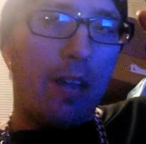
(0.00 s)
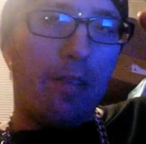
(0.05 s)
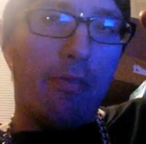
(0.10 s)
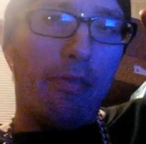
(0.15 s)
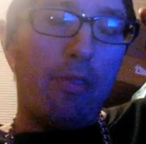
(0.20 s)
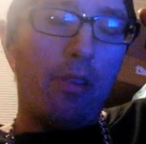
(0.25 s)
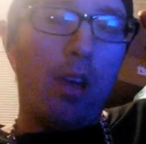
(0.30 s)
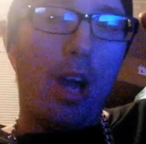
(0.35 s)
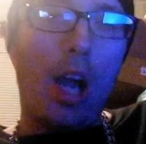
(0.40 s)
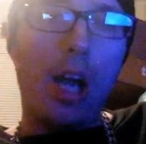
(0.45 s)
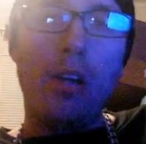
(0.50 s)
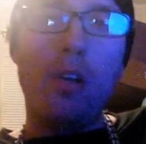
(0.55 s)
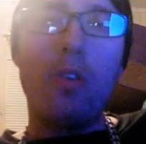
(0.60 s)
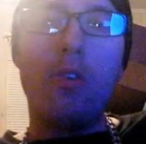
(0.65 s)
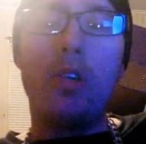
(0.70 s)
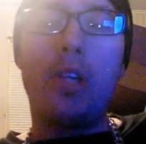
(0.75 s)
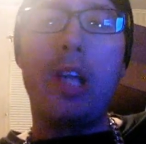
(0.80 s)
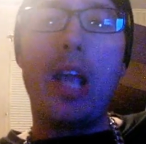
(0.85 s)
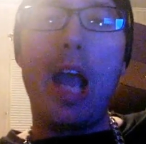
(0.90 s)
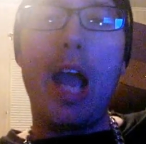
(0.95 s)
Fuel. I know
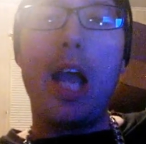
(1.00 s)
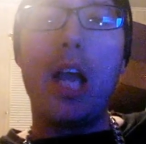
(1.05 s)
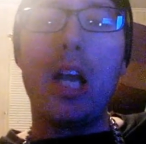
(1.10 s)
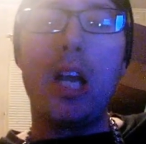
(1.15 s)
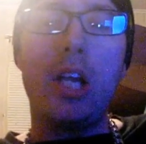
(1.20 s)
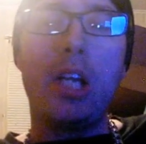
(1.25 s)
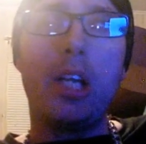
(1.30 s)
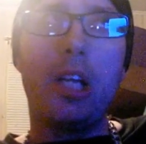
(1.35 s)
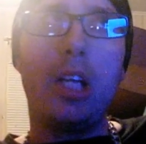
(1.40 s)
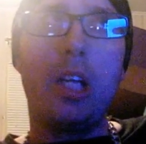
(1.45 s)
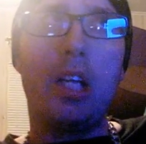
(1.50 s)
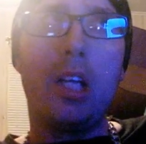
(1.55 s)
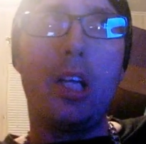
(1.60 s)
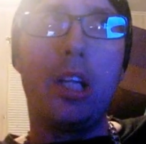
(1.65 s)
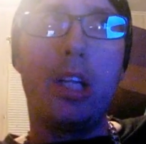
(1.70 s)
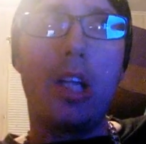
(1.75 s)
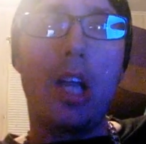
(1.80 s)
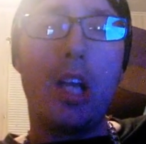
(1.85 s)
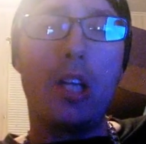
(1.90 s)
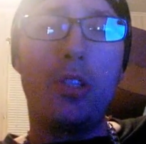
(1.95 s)
cat
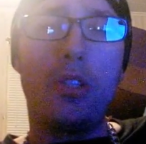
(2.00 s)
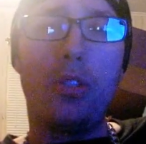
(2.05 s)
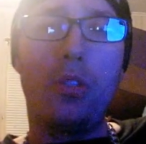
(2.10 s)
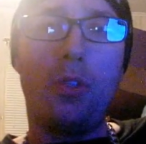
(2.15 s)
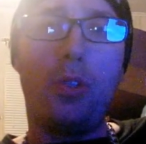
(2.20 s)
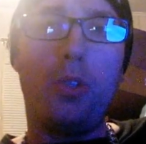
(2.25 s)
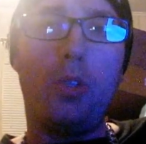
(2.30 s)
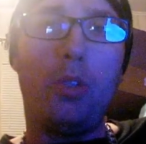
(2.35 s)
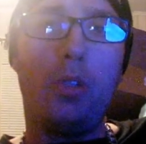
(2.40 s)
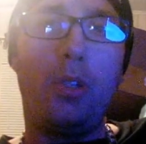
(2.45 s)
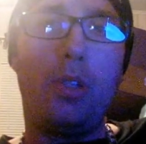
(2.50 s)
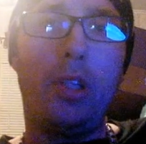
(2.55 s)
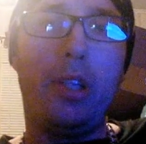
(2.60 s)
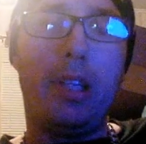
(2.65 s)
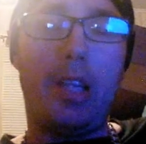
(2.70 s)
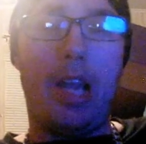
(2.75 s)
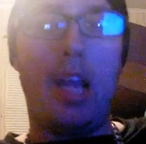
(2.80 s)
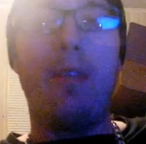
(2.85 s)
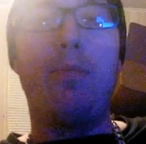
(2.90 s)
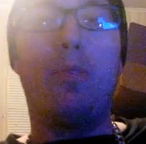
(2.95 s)
casual
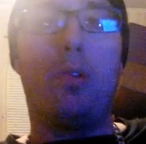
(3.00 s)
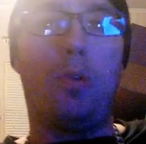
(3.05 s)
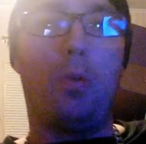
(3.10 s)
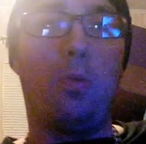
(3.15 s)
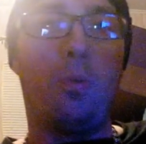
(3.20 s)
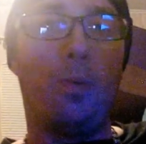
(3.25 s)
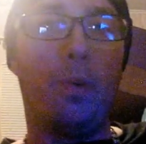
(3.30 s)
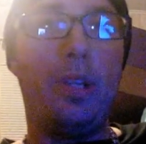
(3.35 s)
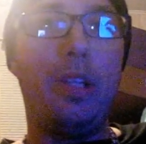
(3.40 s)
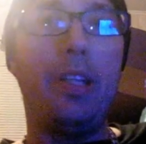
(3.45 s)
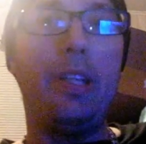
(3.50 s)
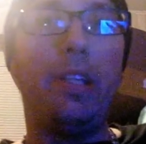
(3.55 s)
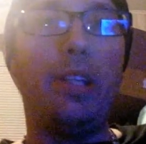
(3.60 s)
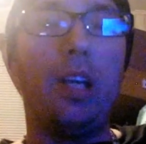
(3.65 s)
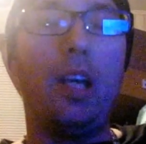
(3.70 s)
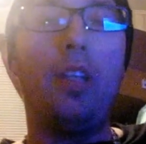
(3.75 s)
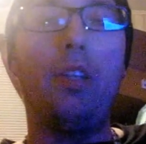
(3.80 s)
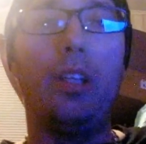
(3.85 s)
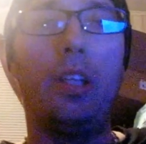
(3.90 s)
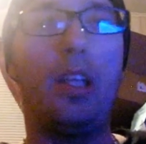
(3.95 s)
gamer
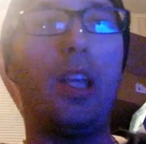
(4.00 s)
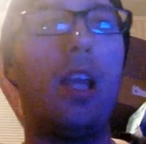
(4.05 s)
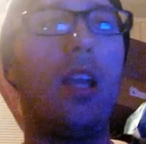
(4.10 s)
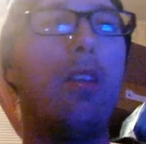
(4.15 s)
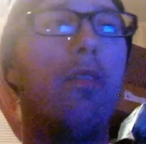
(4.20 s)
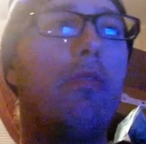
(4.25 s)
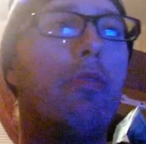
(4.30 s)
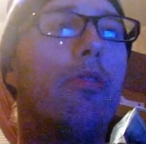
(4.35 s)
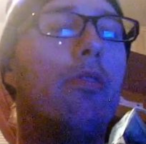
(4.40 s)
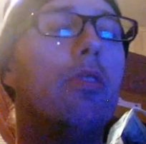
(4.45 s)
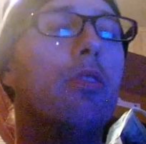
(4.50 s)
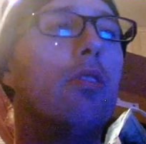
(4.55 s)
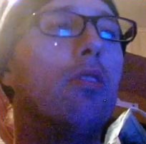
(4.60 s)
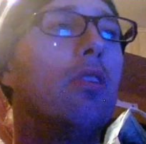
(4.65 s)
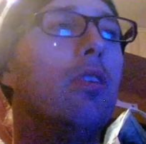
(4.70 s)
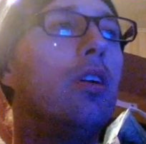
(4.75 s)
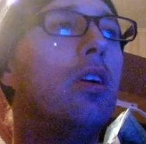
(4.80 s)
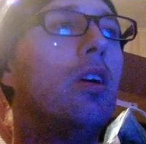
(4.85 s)
redone the Game Fuel